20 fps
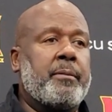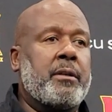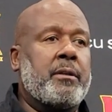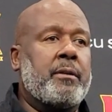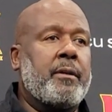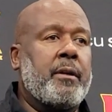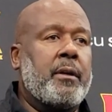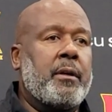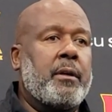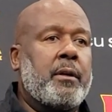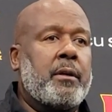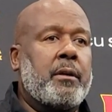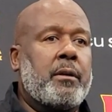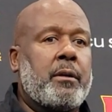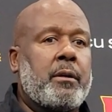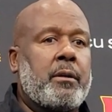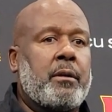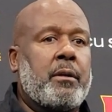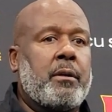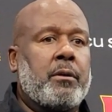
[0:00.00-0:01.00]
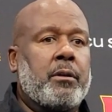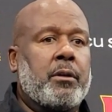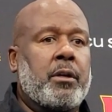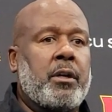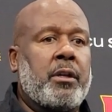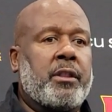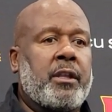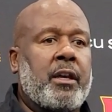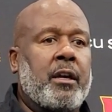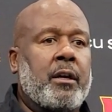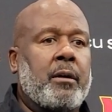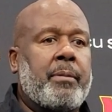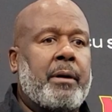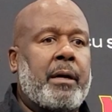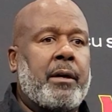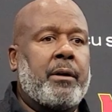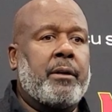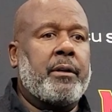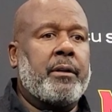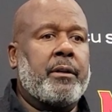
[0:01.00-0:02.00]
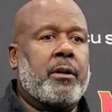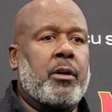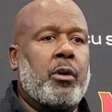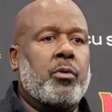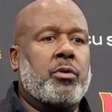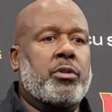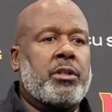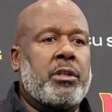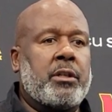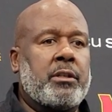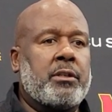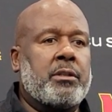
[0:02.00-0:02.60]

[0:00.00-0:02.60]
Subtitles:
And, you know, the good thing about it, coaching,